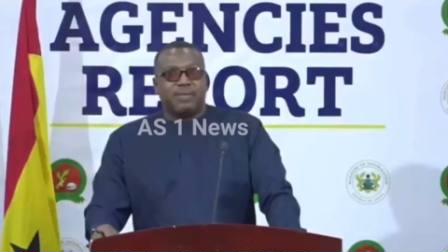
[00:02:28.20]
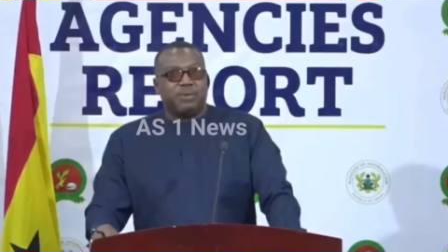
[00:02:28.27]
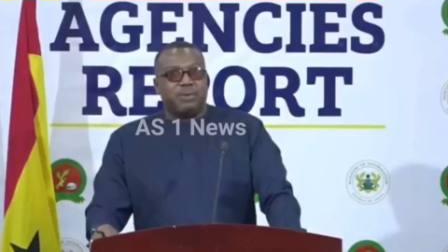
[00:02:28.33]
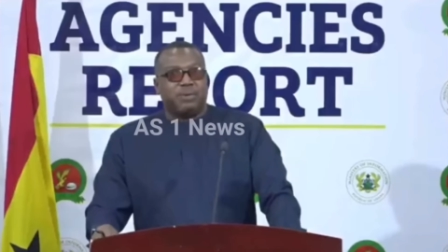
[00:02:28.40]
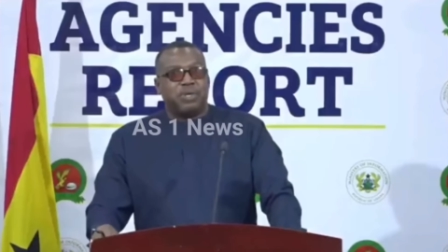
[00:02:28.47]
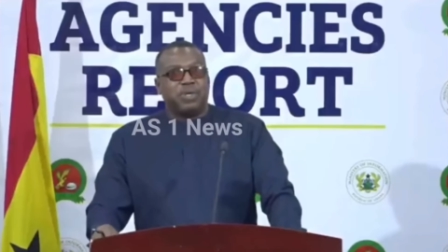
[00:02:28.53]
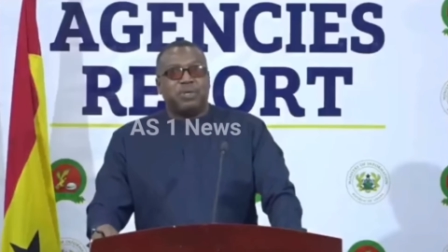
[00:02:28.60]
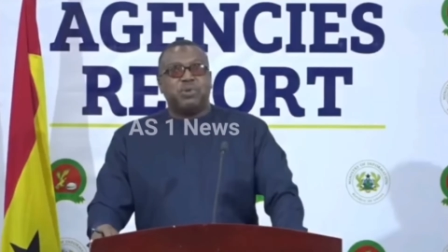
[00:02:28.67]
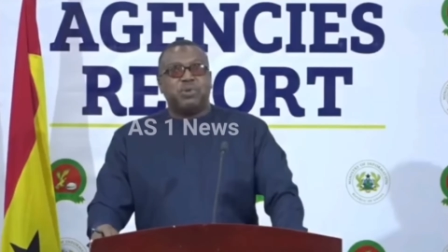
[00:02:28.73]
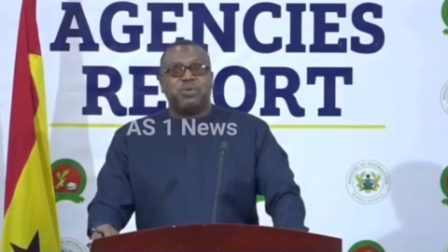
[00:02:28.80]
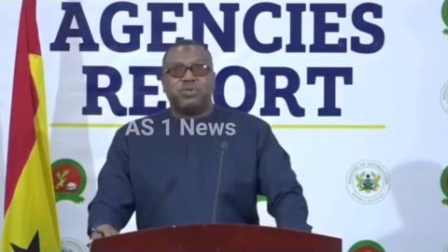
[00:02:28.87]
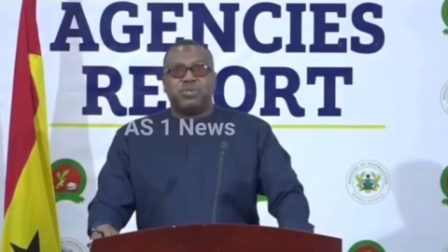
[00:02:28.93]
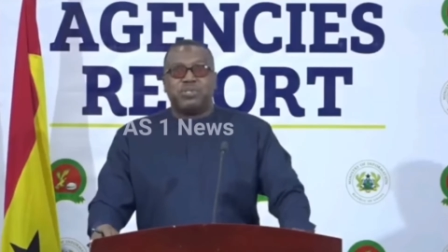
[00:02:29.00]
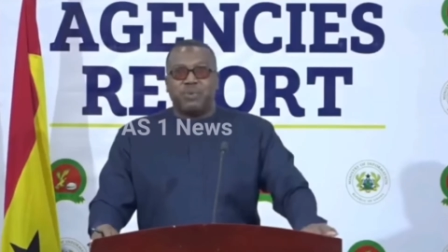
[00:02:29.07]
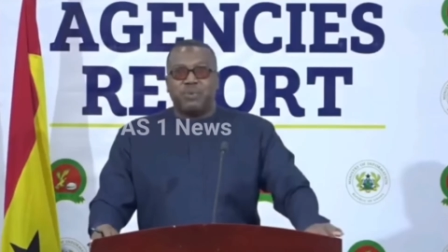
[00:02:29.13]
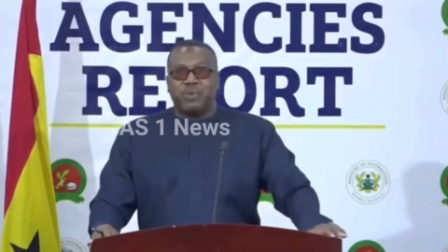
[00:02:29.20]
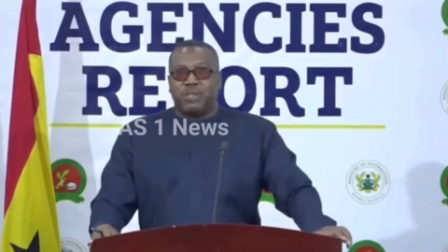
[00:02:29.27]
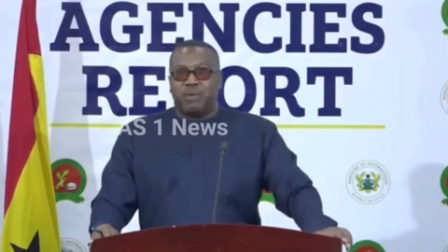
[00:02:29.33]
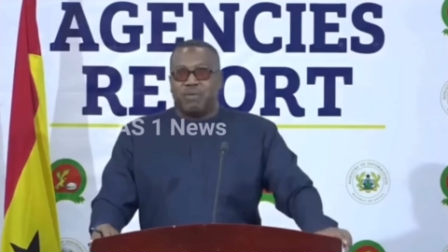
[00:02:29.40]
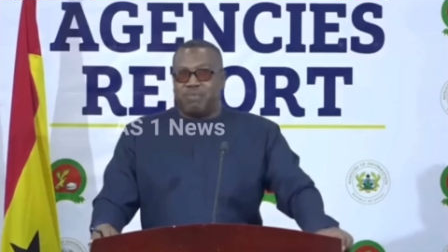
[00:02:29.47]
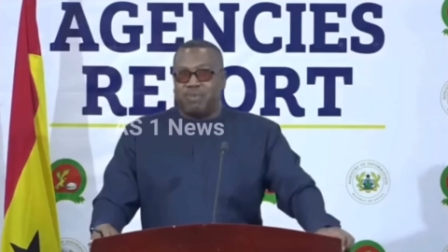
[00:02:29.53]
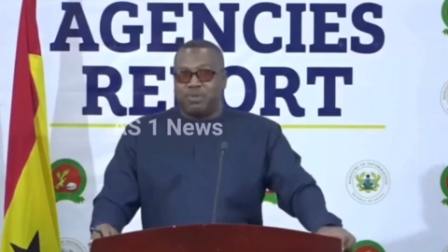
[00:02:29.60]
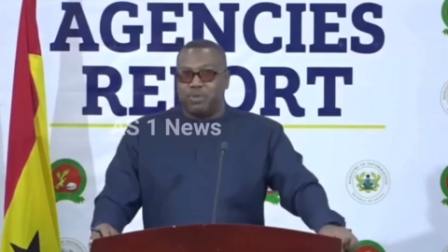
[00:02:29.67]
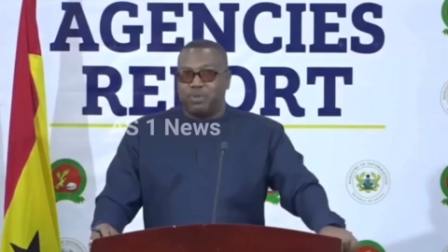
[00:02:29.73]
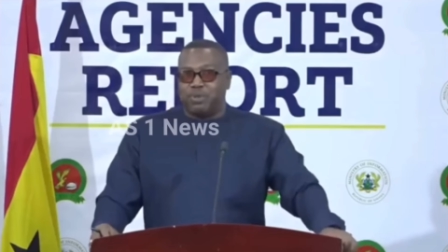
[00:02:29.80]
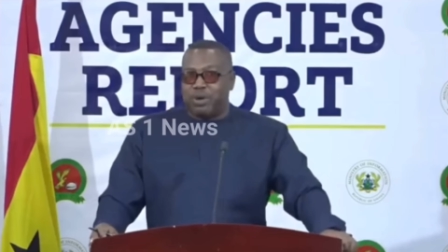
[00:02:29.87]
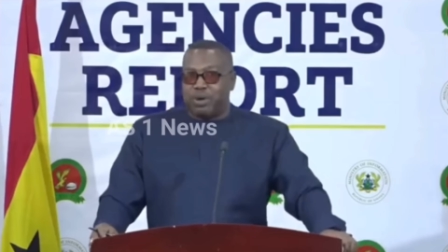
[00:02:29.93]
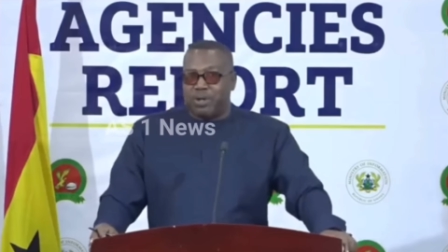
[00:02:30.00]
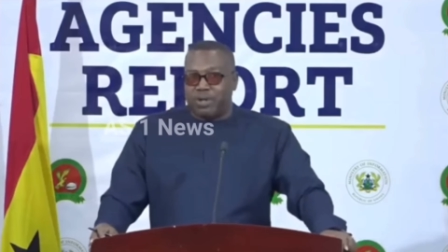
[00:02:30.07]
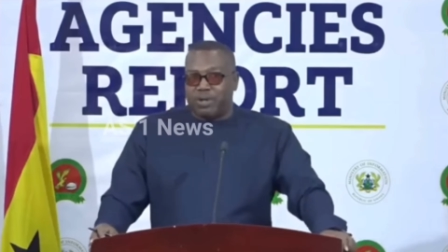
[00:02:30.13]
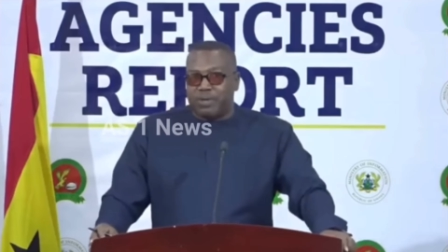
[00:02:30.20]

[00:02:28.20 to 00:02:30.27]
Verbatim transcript: we didn't want to stay with them for too long.